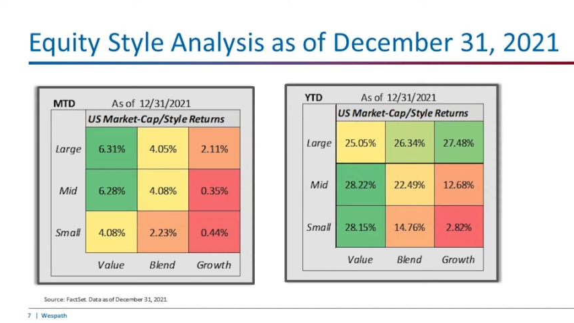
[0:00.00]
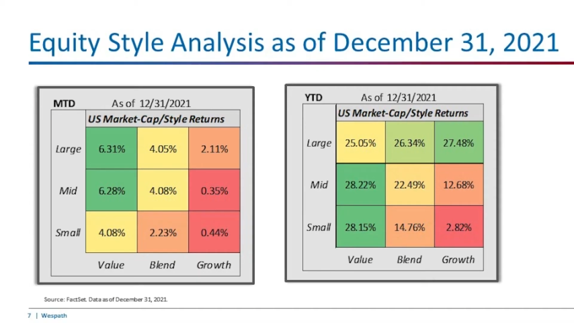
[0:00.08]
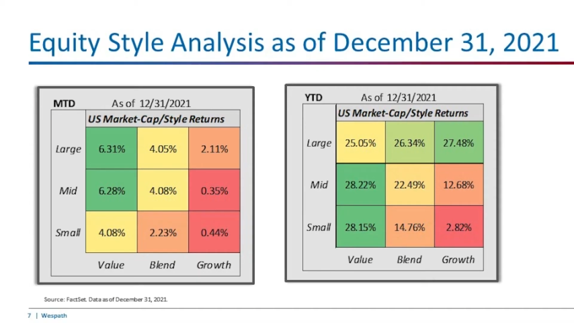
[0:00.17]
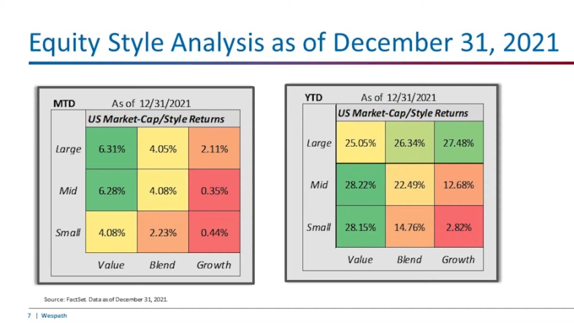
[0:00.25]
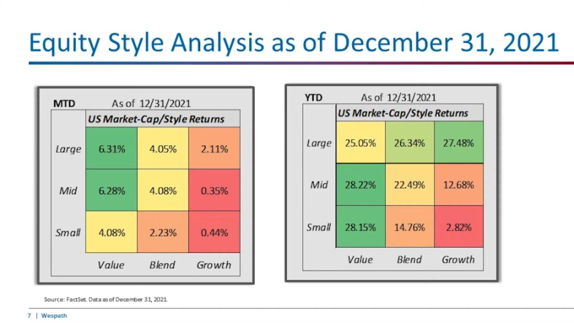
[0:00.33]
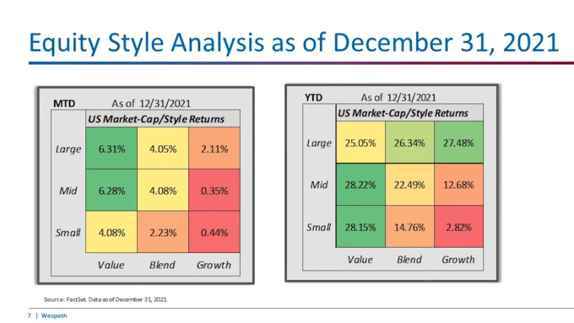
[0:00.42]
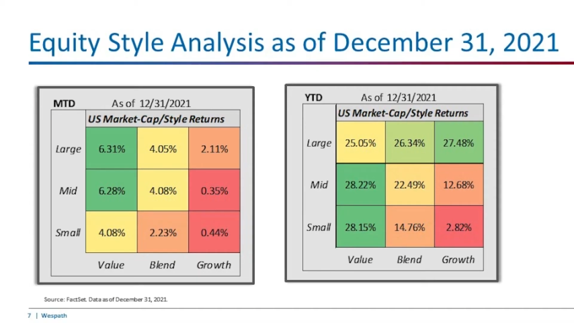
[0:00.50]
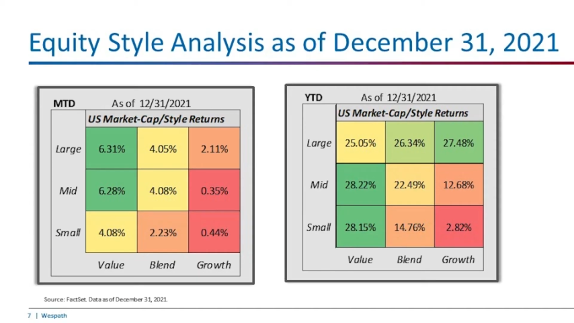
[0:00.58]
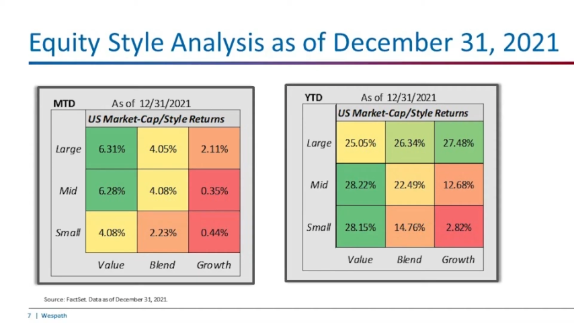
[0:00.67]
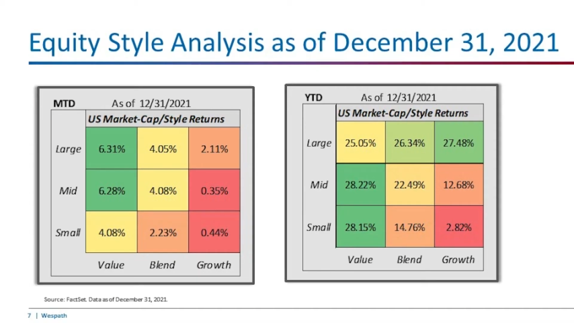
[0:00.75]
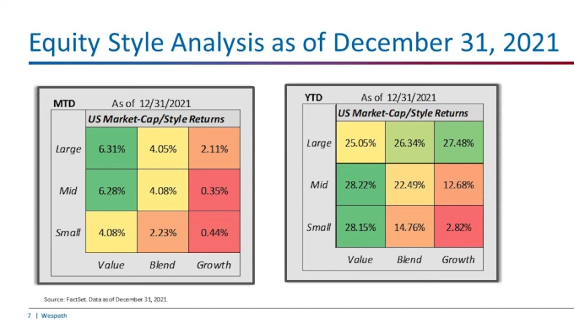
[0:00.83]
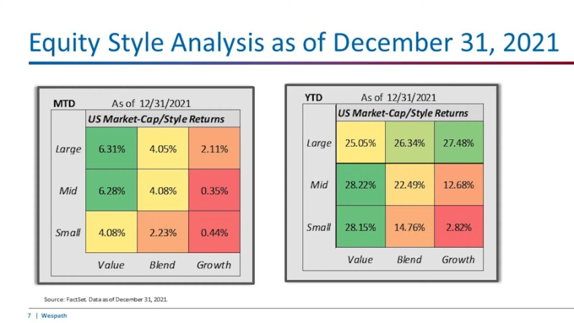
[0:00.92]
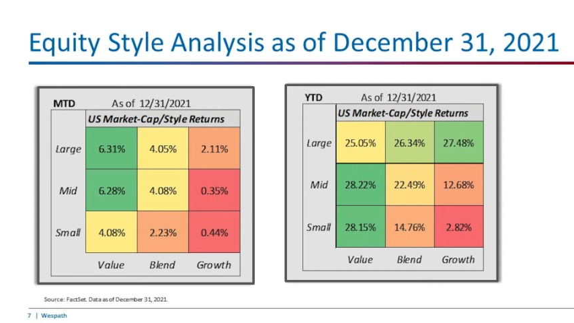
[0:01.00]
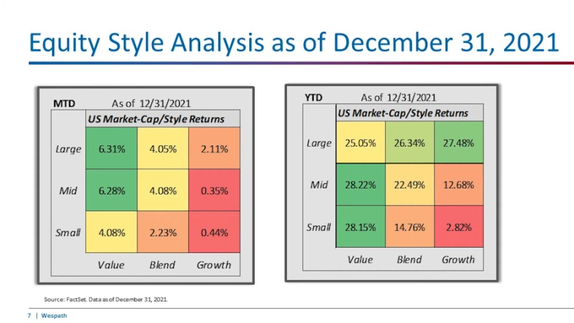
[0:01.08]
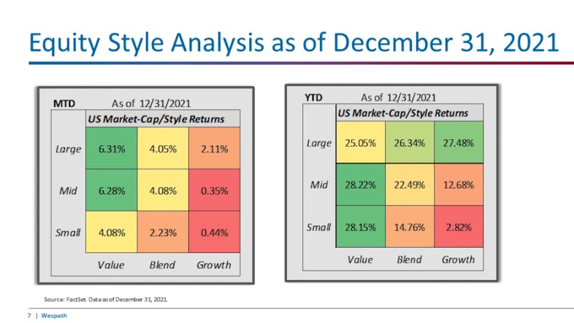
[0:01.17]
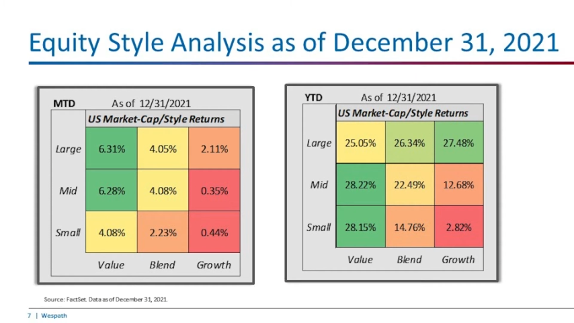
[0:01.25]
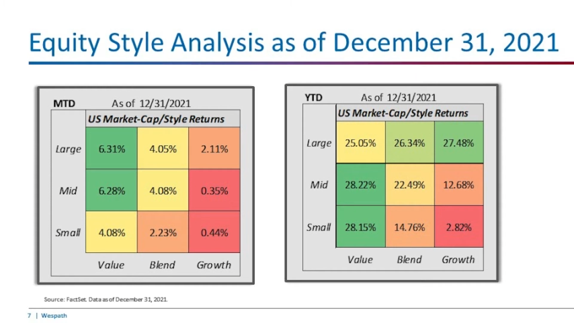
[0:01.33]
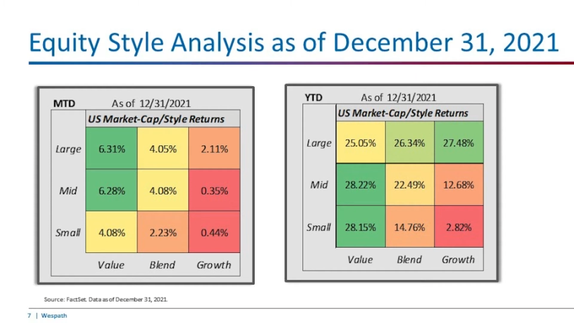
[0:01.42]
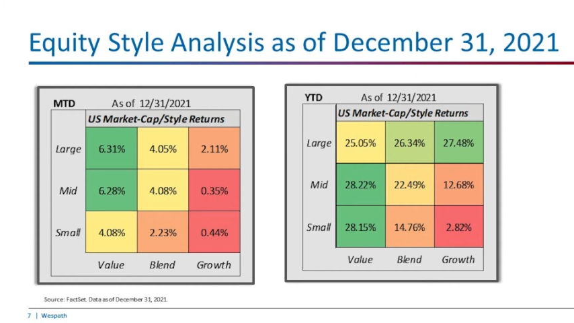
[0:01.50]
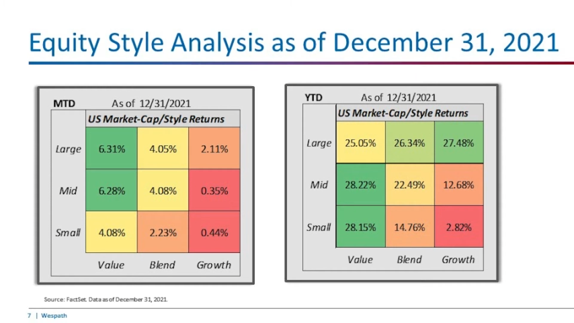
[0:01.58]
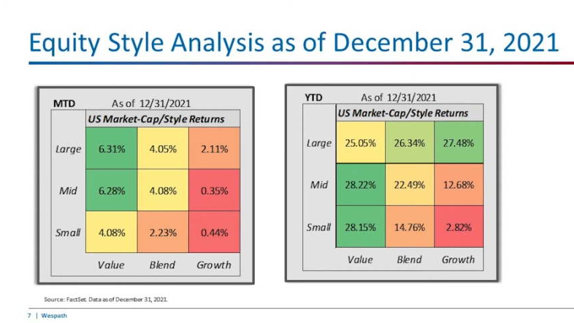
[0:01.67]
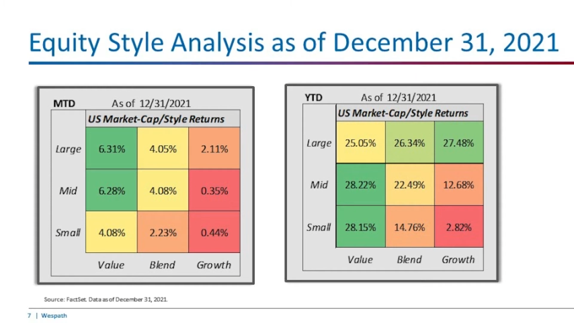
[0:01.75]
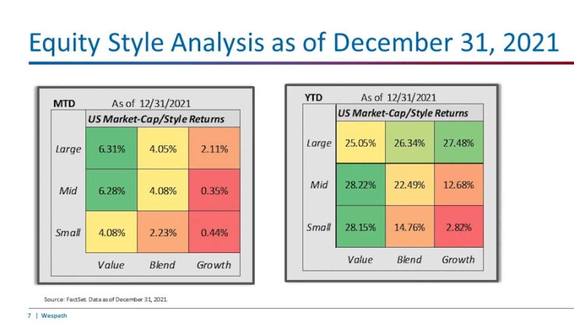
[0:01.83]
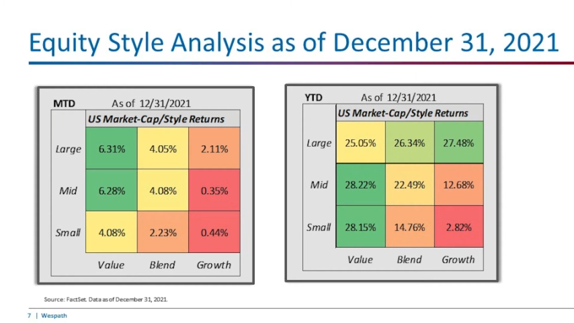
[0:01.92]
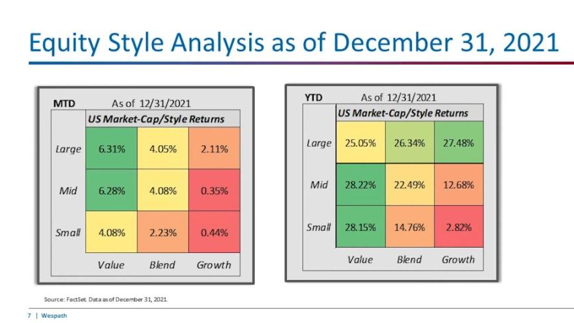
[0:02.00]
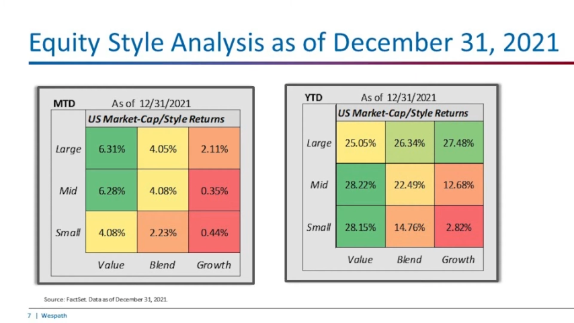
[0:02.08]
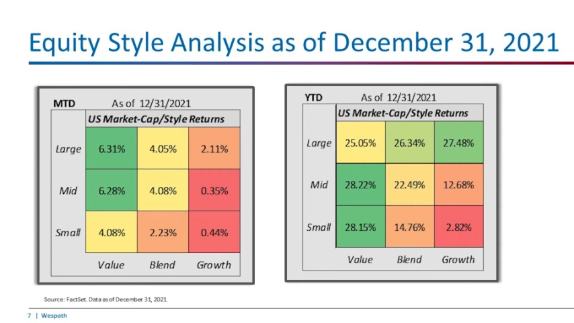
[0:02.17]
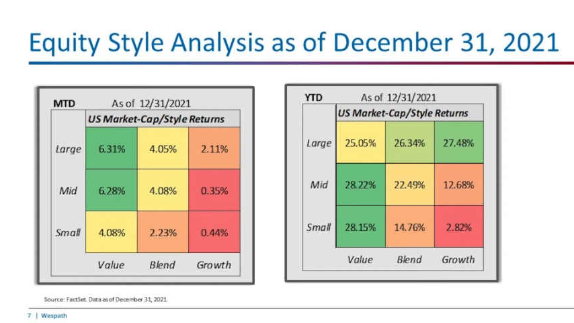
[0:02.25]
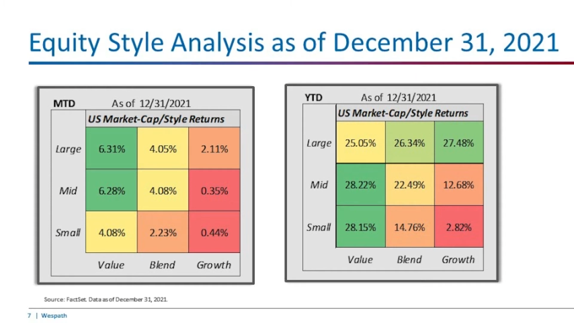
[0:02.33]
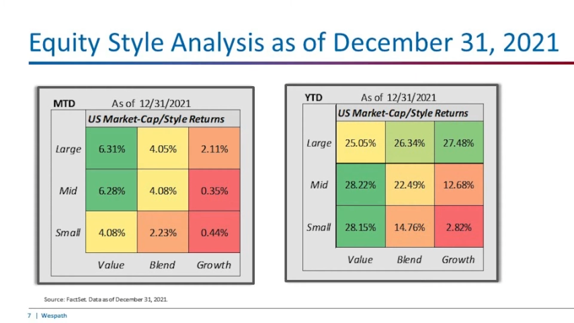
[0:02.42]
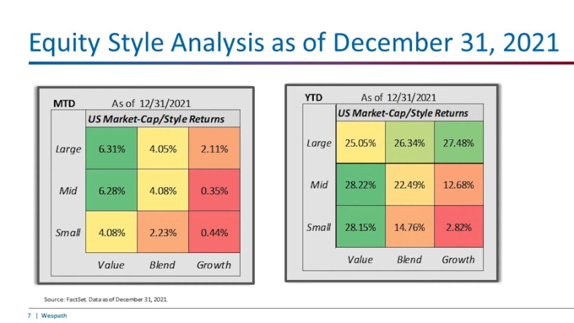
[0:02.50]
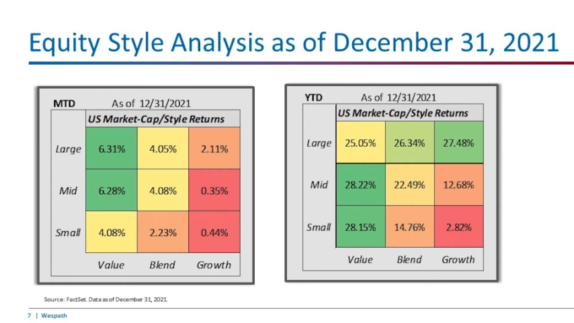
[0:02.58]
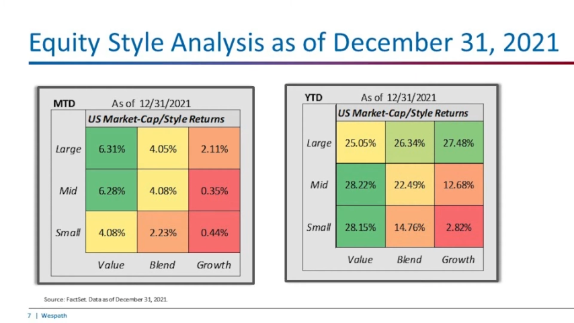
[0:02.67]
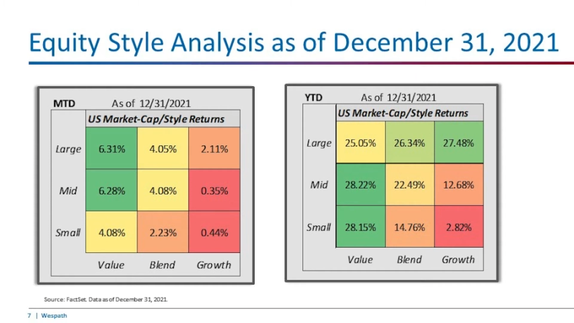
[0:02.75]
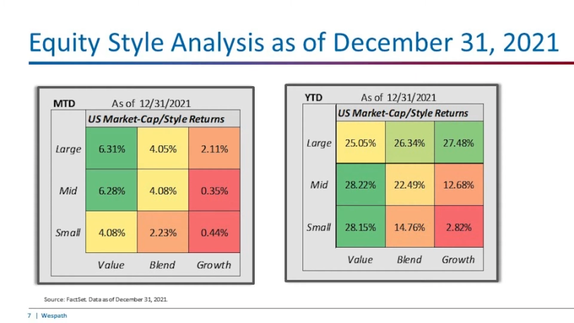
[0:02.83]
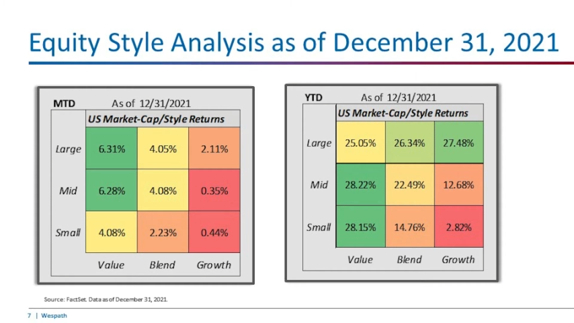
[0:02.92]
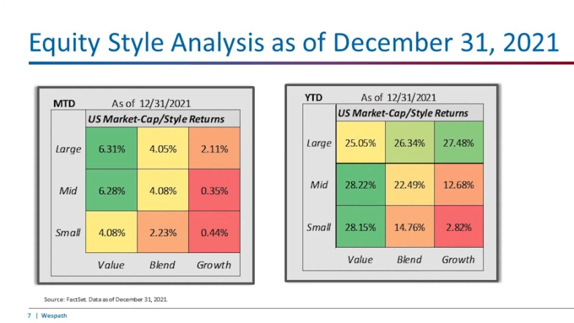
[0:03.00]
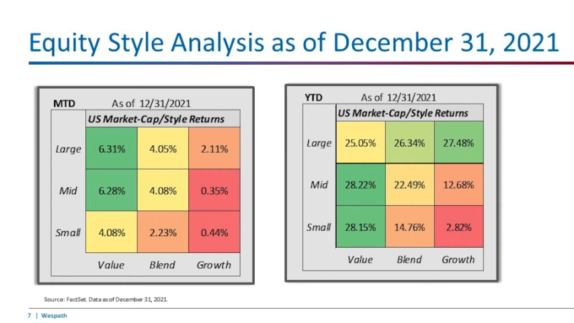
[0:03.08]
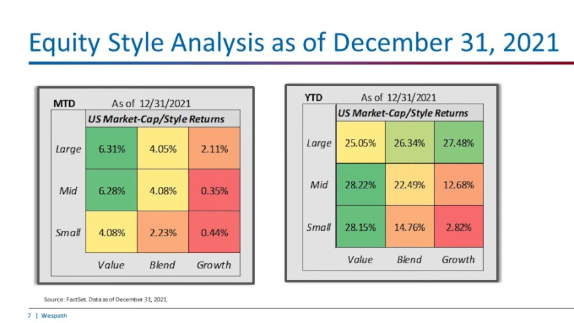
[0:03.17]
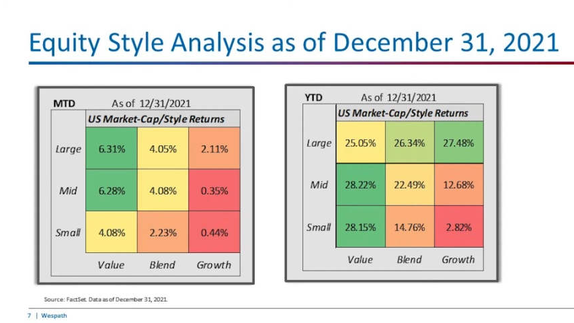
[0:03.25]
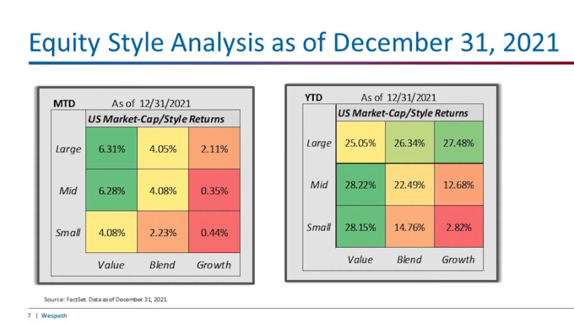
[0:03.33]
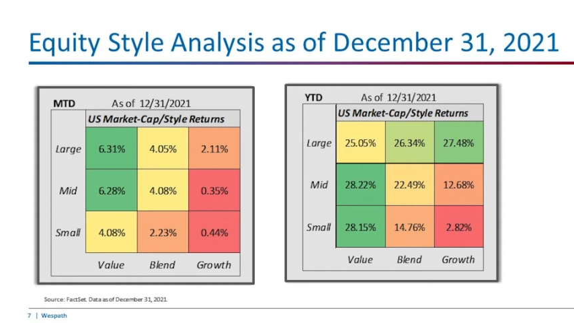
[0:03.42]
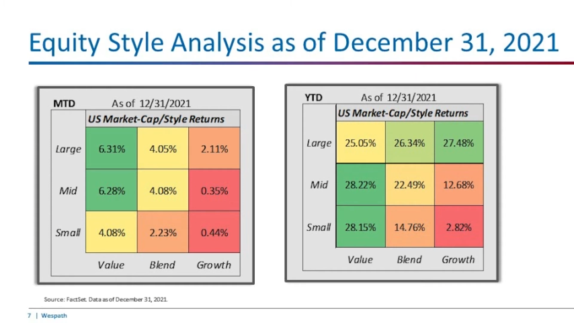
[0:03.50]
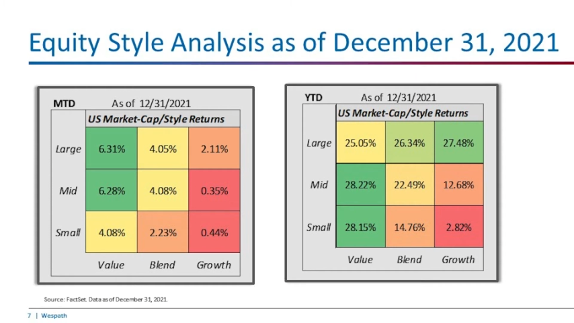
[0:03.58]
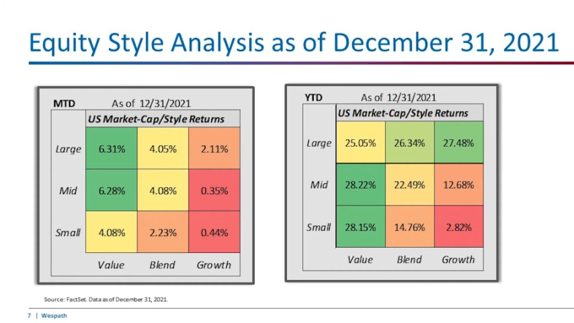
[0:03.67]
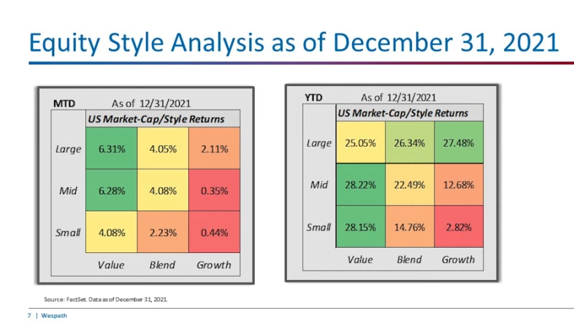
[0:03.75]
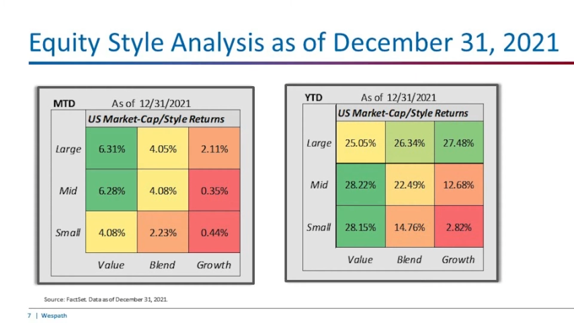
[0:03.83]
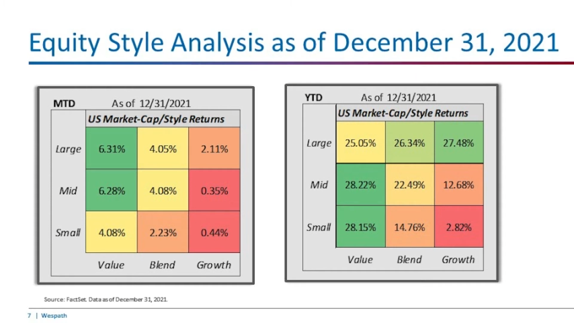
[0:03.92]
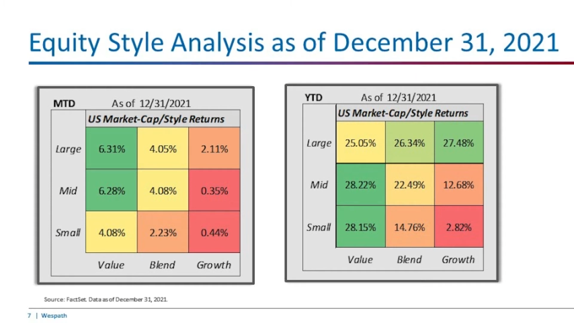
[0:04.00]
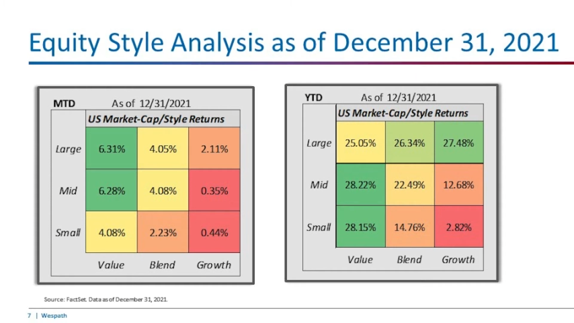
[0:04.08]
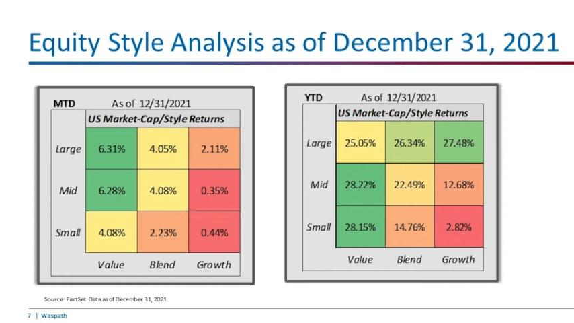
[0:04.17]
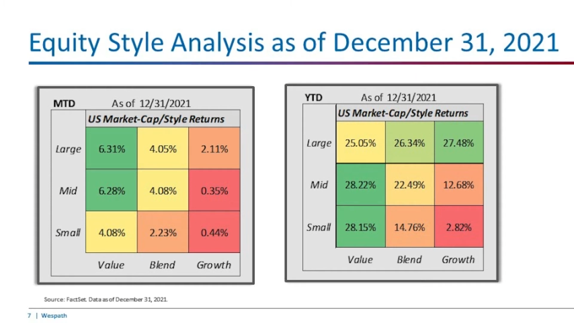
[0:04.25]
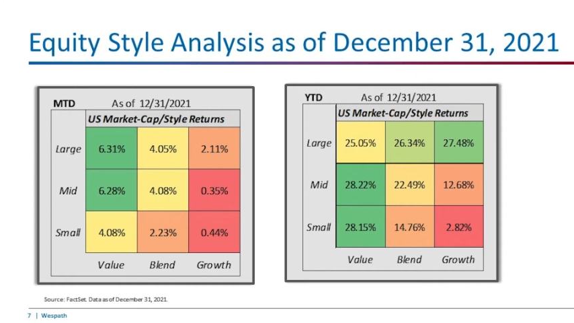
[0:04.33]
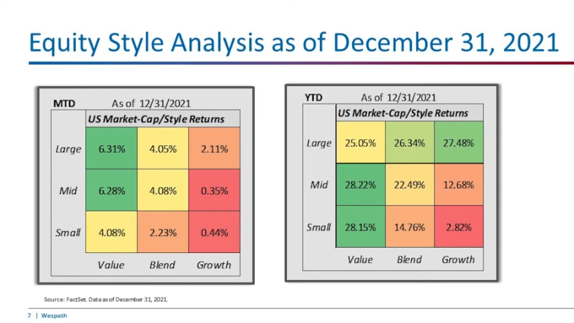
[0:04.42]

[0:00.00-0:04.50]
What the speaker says: No face is visible, so there are no lips to read.